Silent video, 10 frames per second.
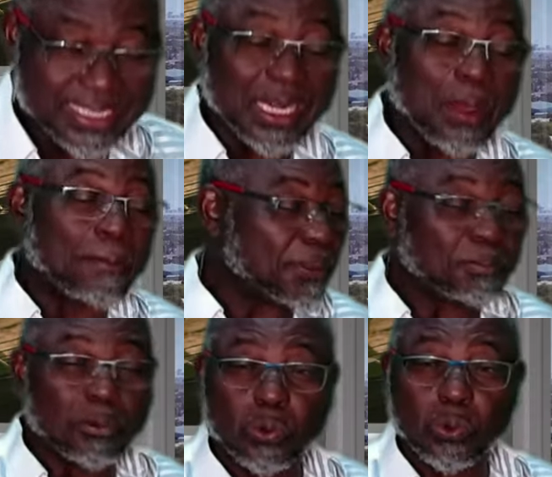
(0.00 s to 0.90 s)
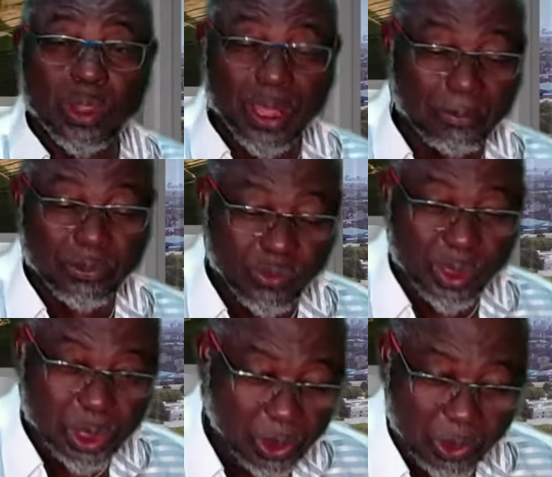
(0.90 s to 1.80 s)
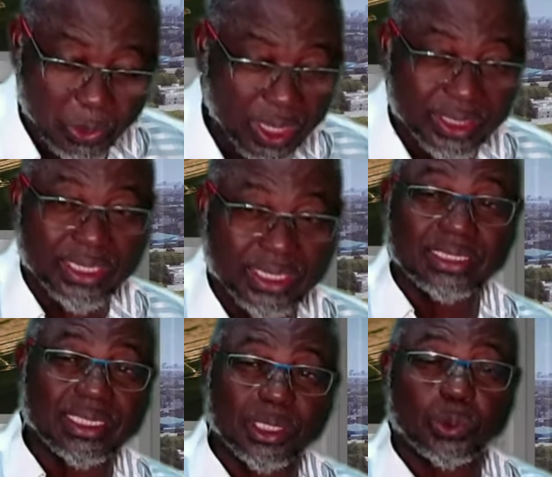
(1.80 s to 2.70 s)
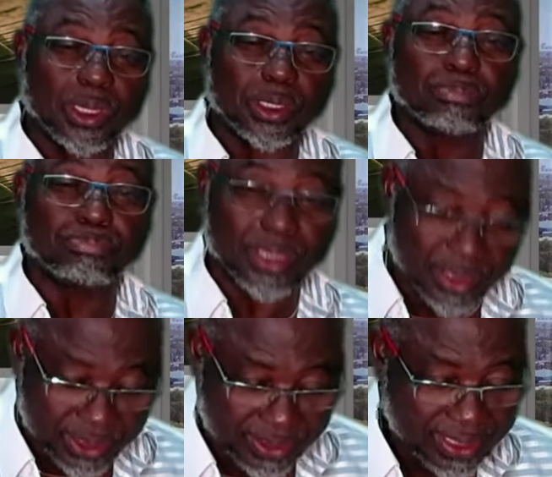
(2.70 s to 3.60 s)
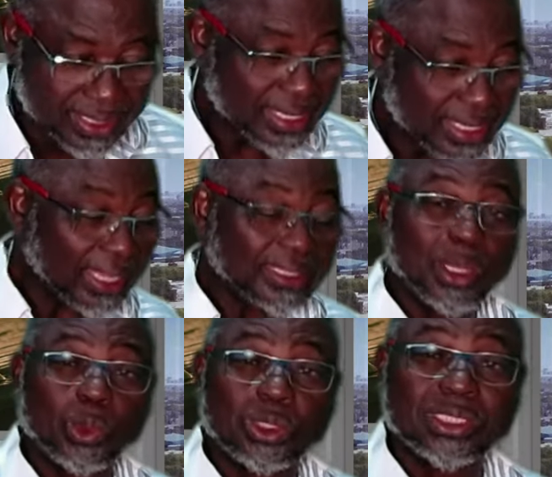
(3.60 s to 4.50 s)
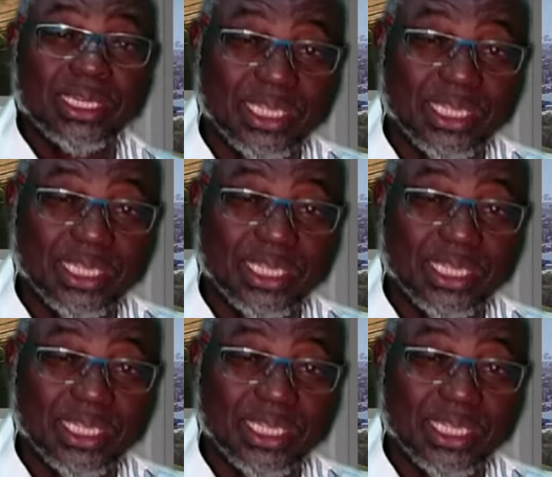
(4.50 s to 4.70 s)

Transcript: There are people who help you for a short while and then they think you are a burden and they are not